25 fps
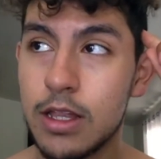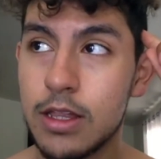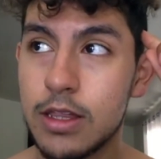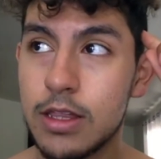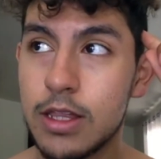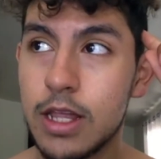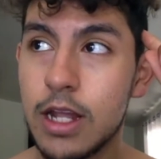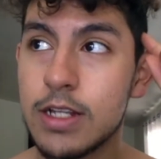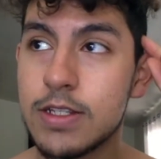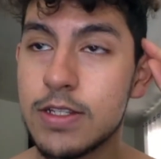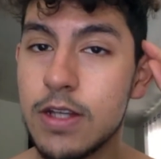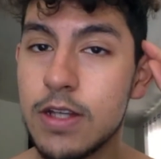
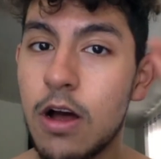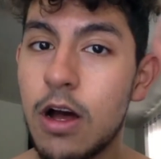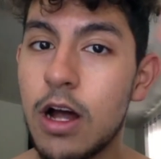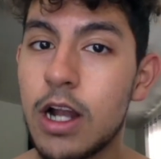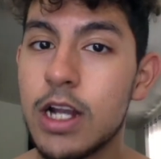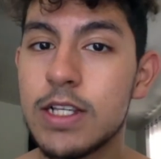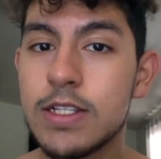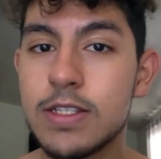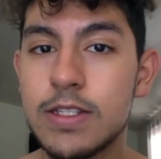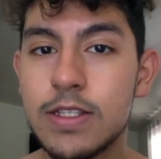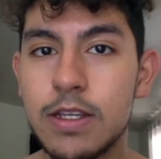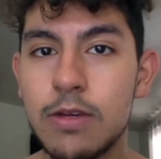that is
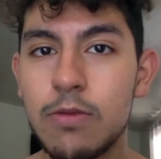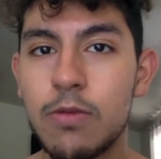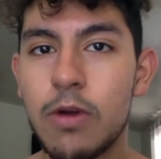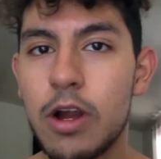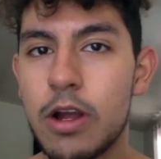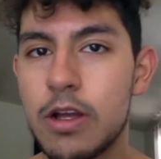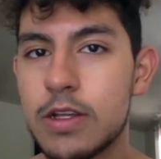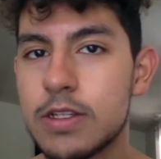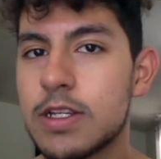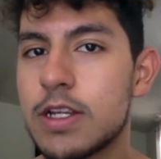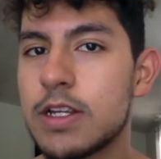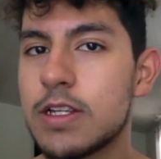honestly where
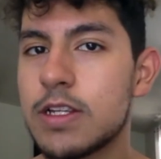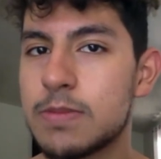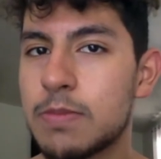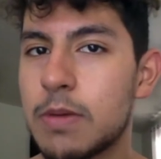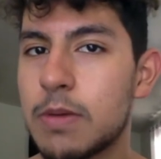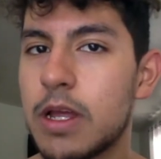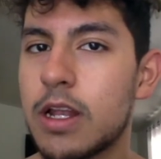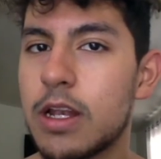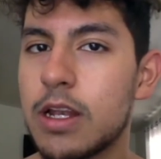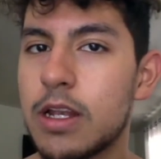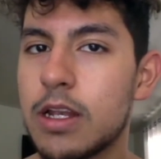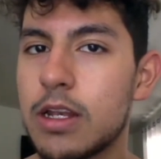I was gonna
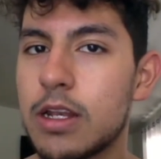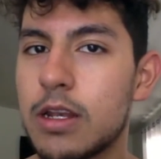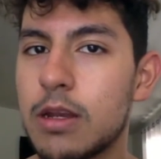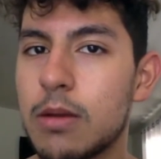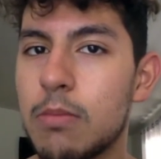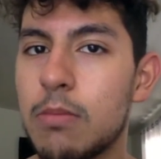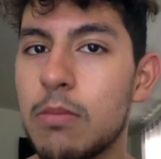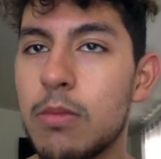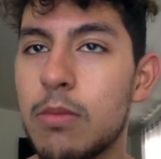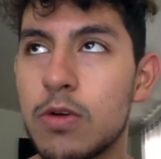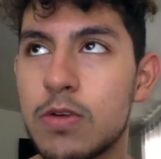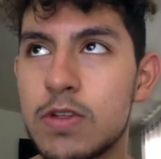spend
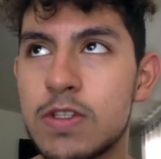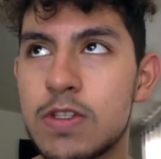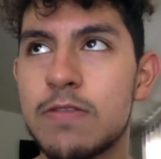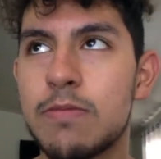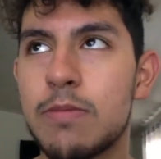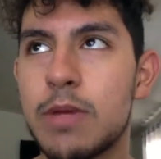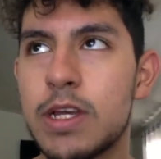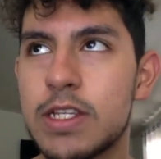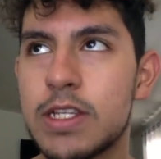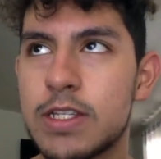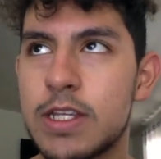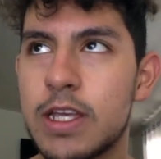most of
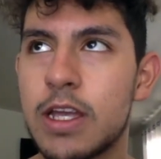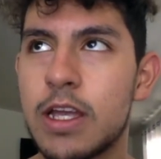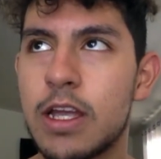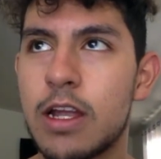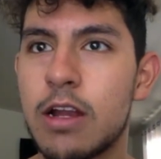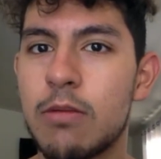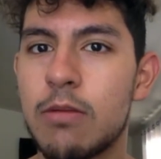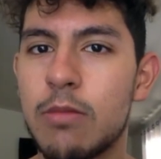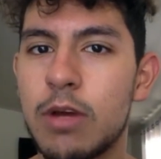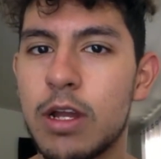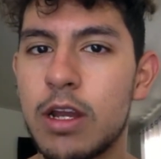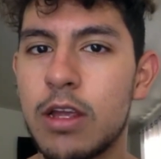my
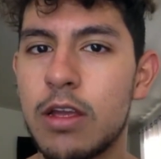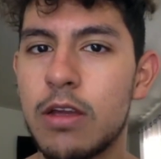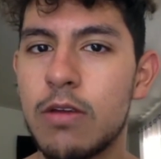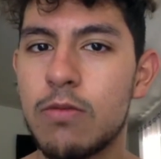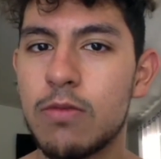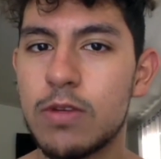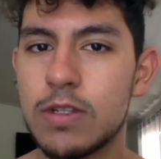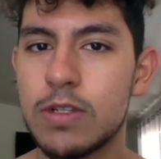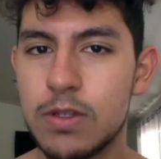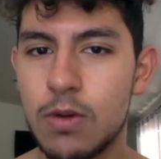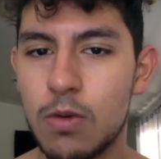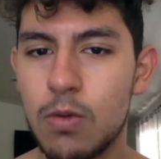skincare money
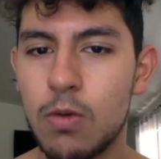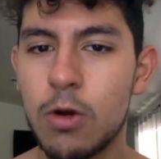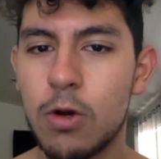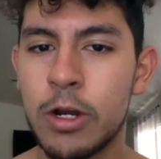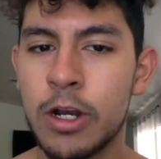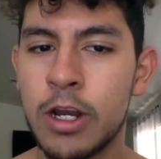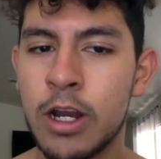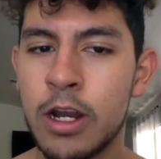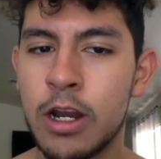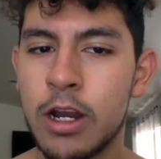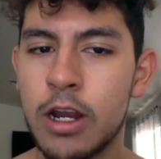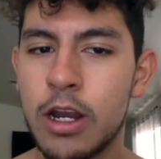was the
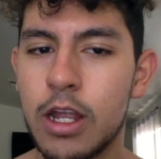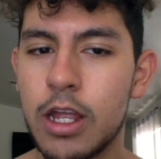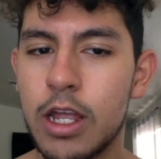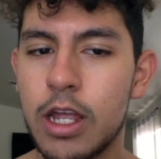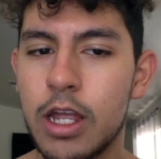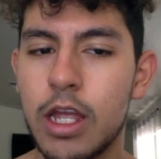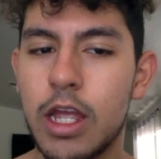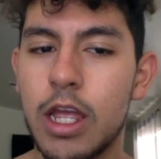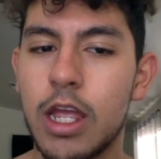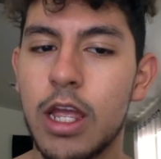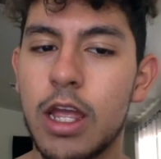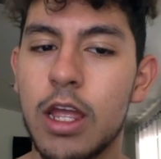Ordinary,
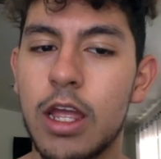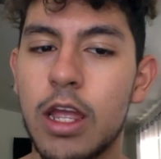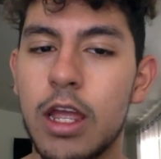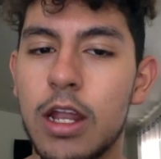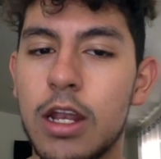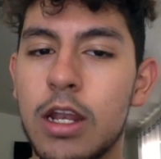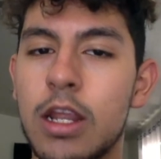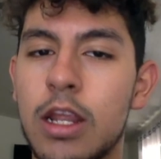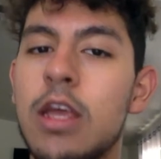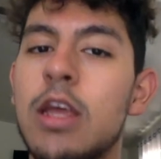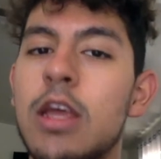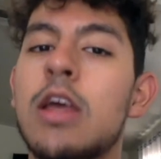
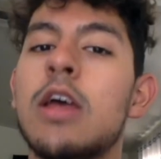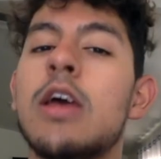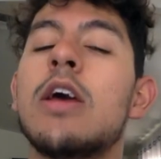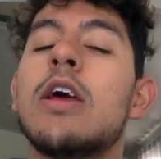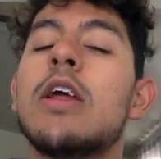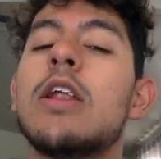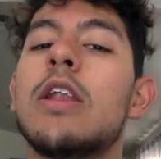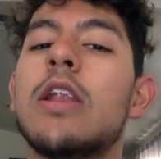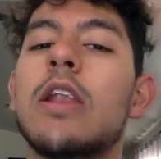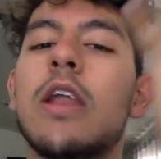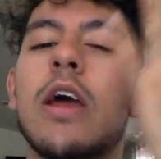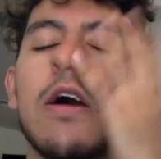and
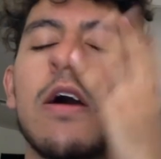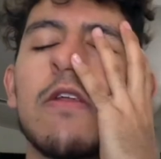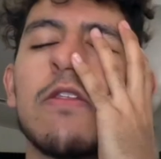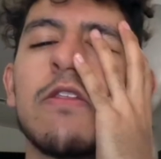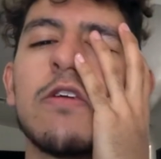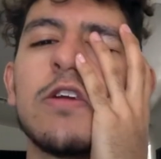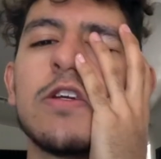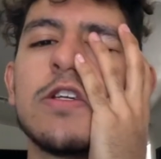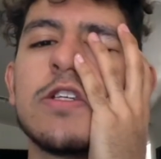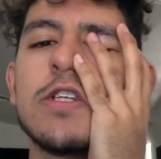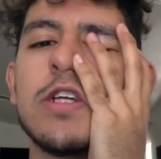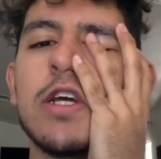now
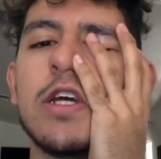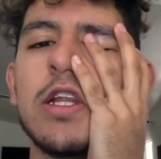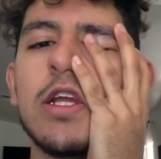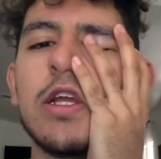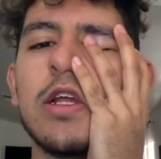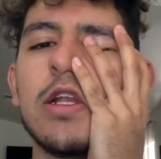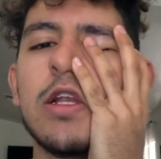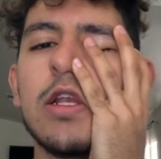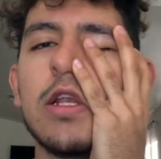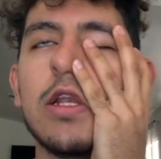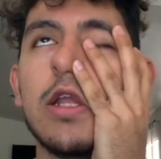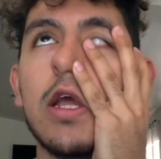they're
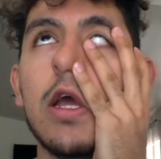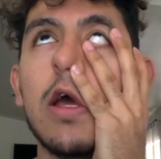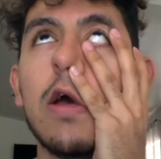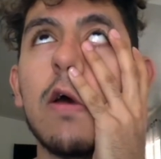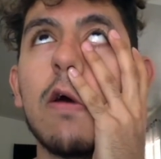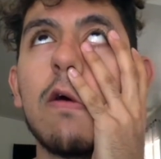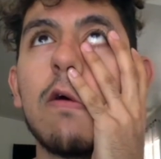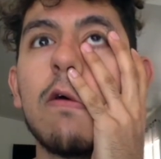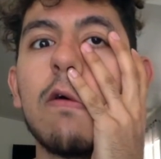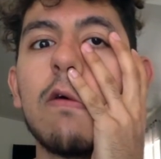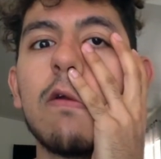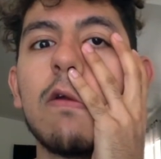shutting
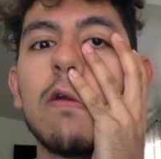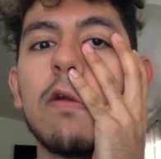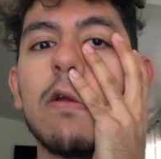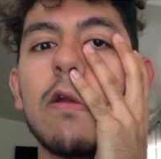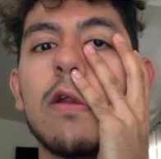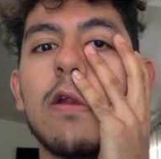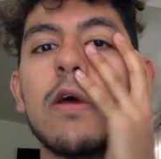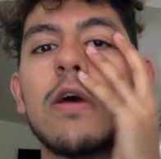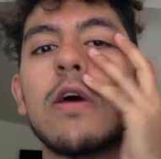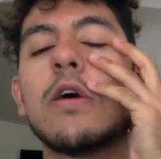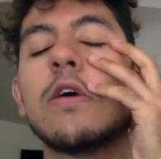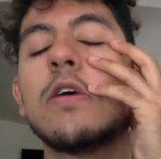down.
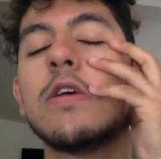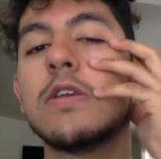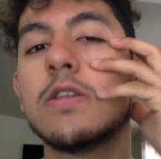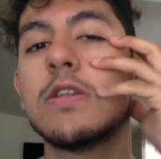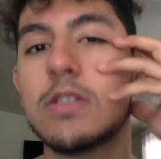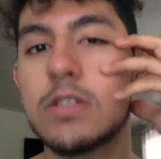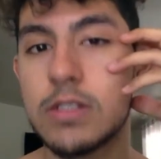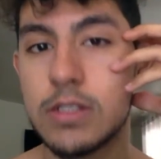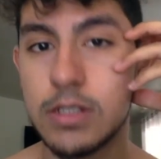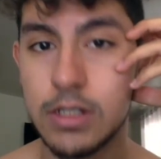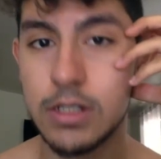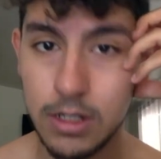
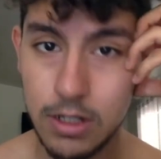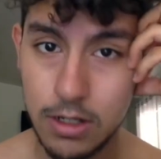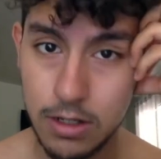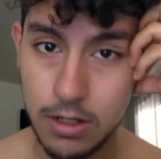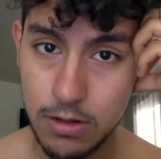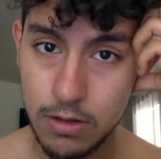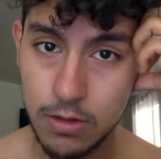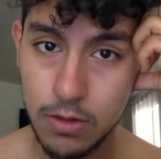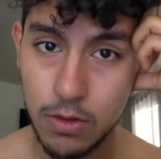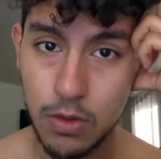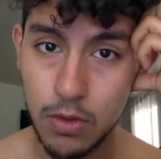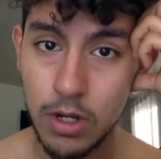
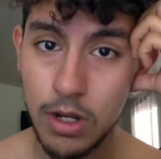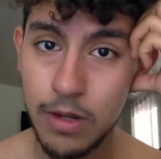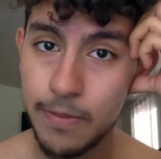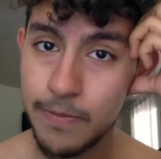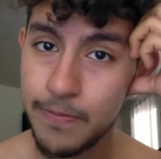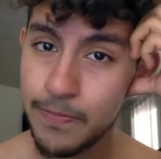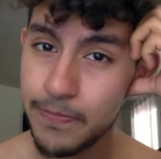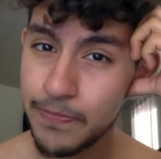So,